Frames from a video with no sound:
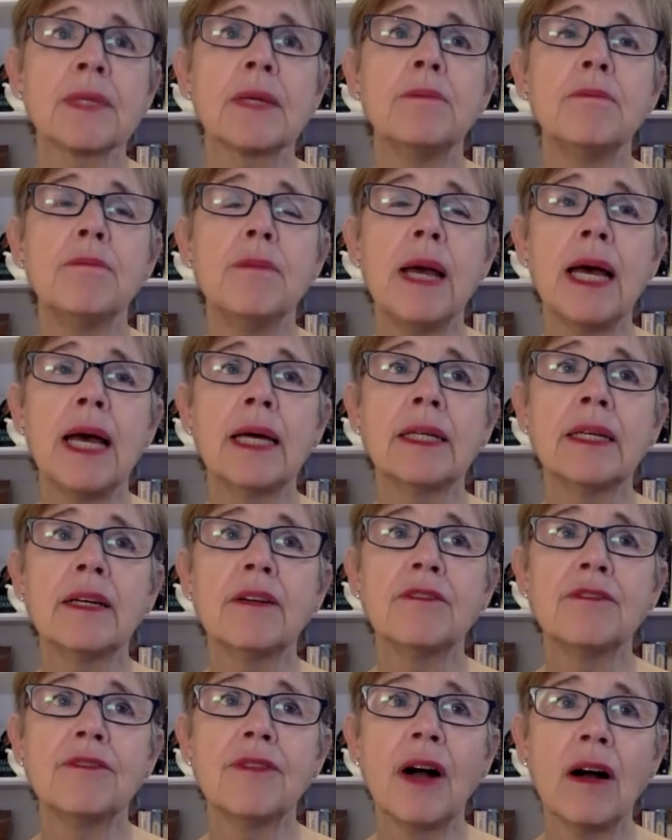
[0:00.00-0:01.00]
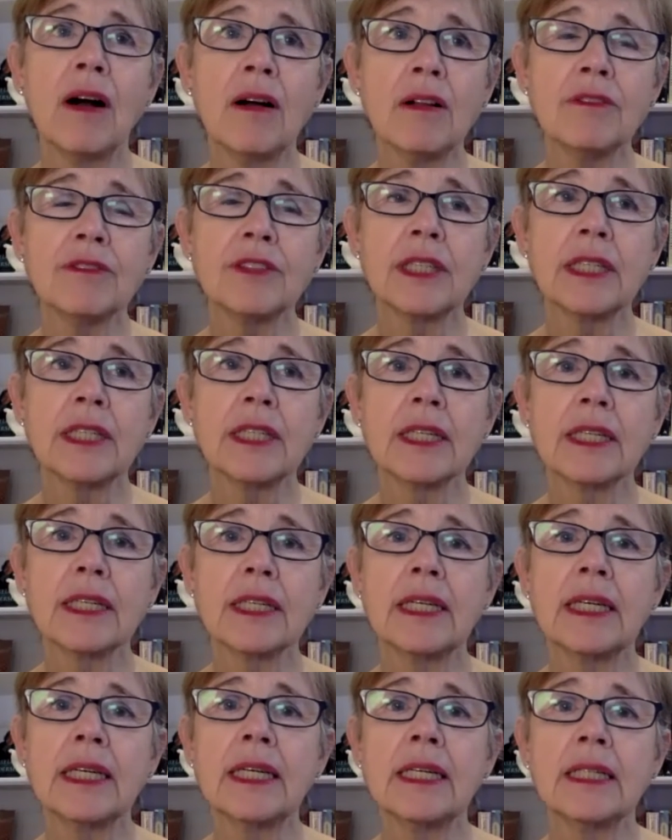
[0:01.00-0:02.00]
men evolving
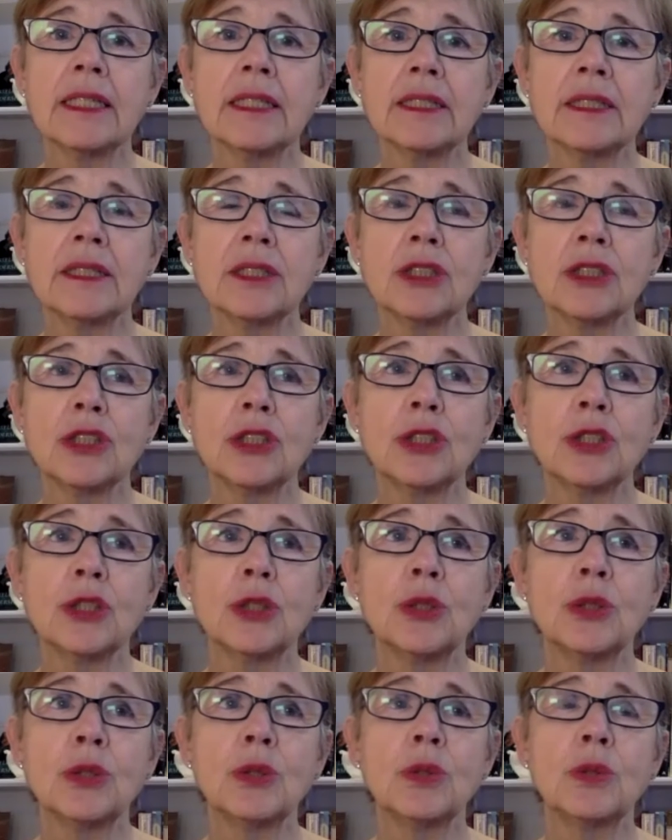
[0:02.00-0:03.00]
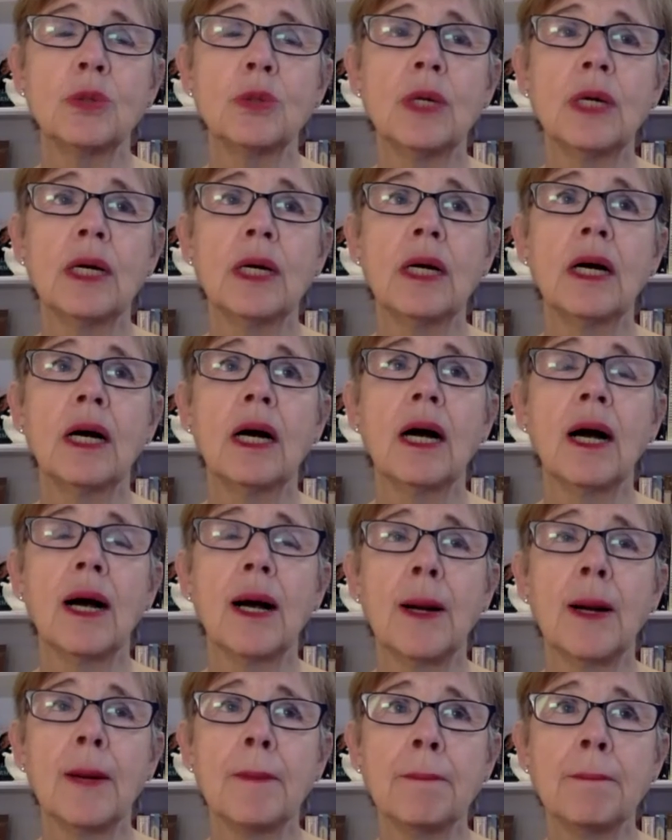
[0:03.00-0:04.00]
into
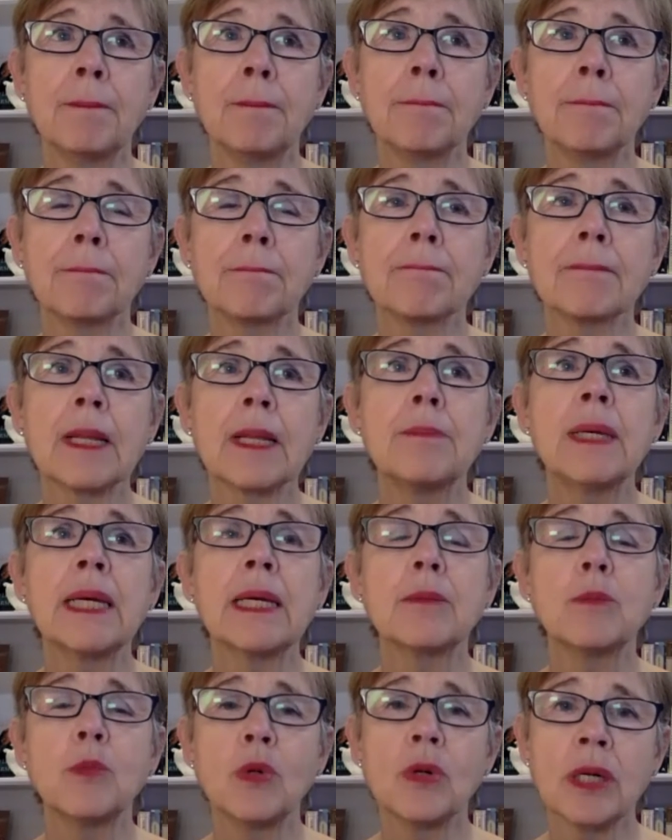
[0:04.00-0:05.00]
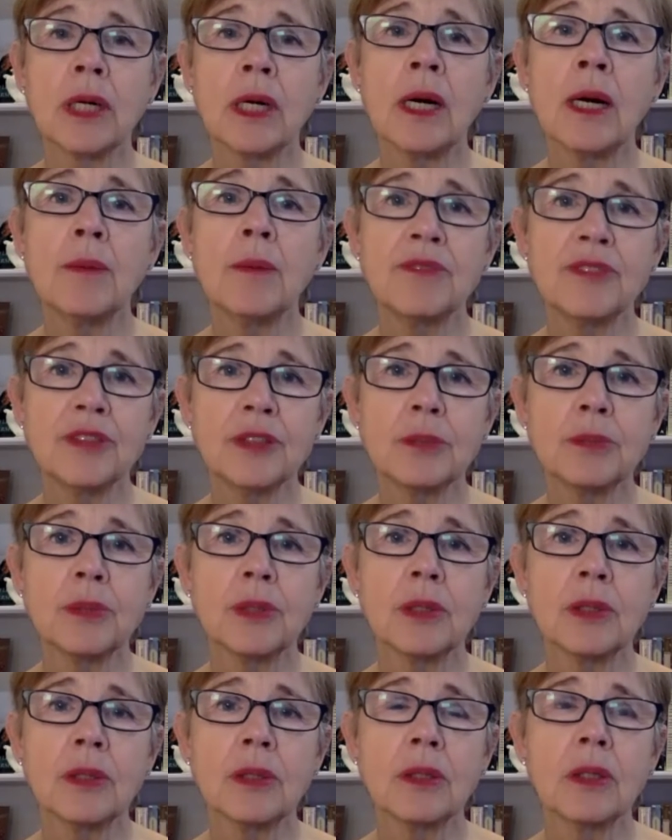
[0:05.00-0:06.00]
um, be more
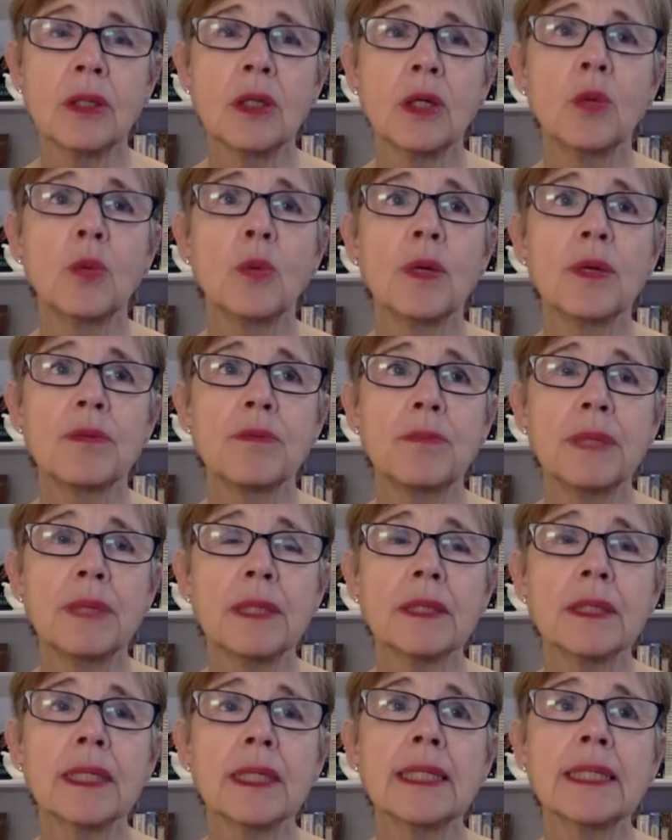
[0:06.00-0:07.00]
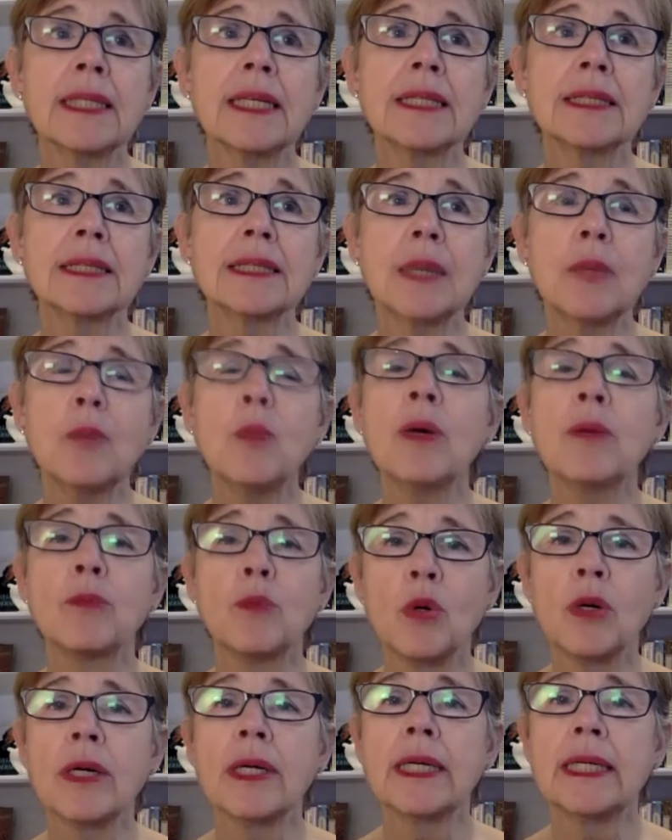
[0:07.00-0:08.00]
comfortable with building somewhat
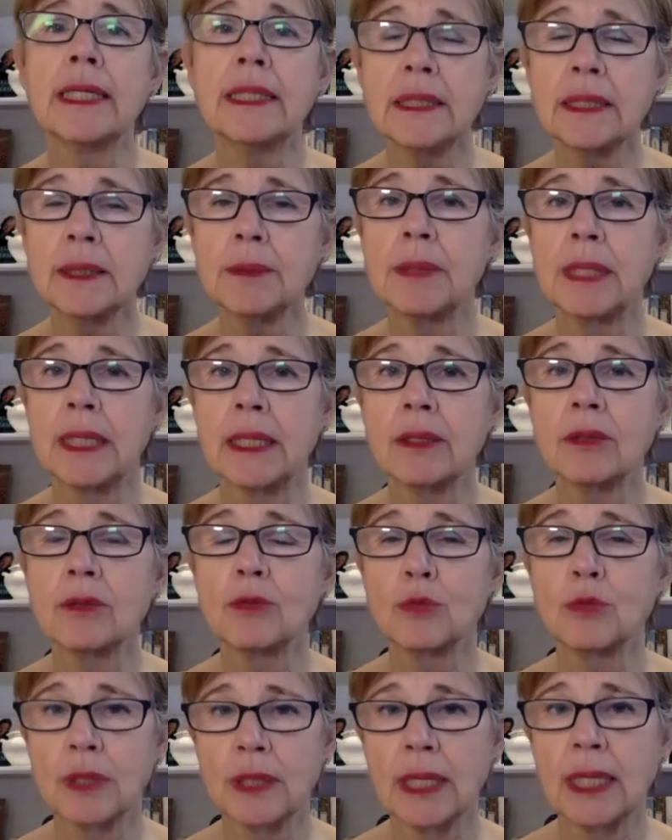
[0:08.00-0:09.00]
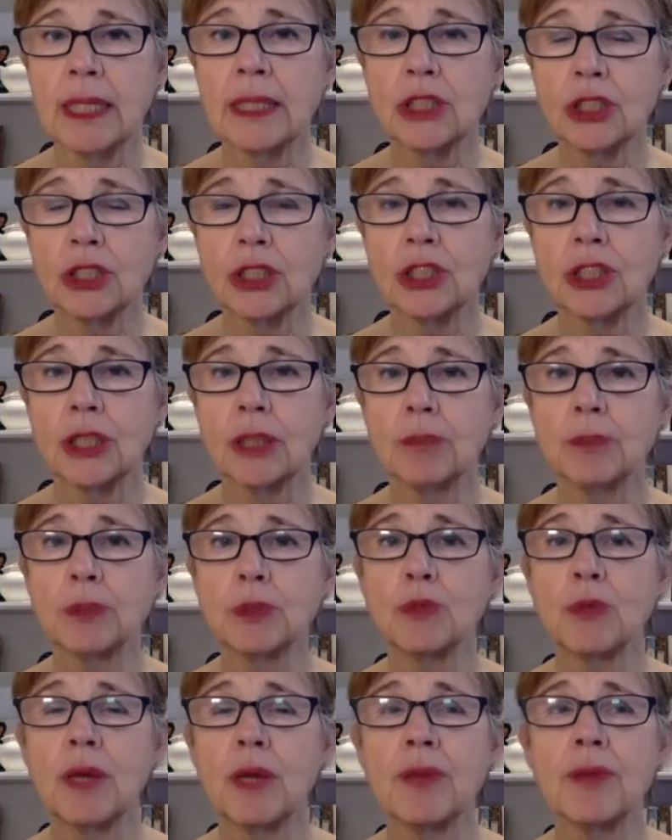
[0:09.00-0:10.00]
more intimate relationships
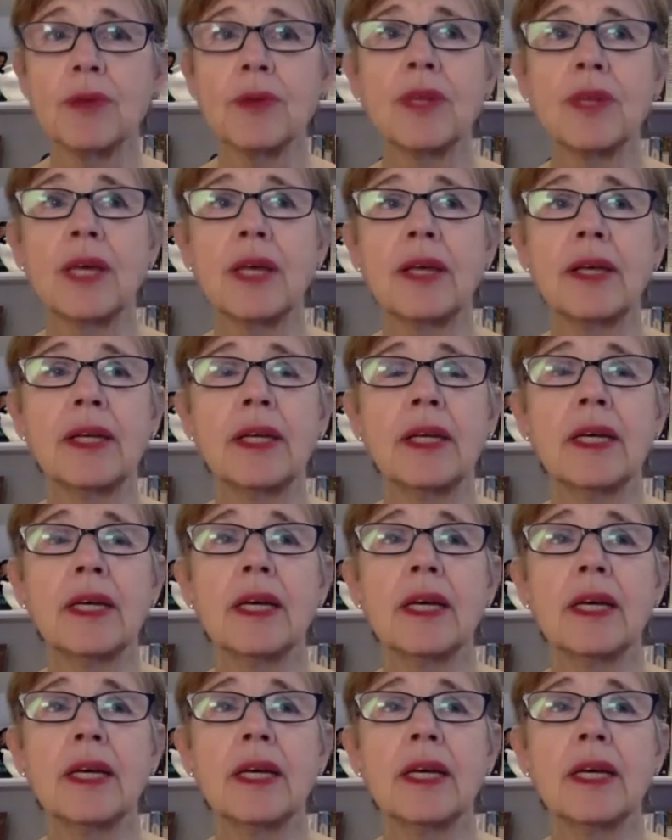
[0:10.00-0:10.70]
rather than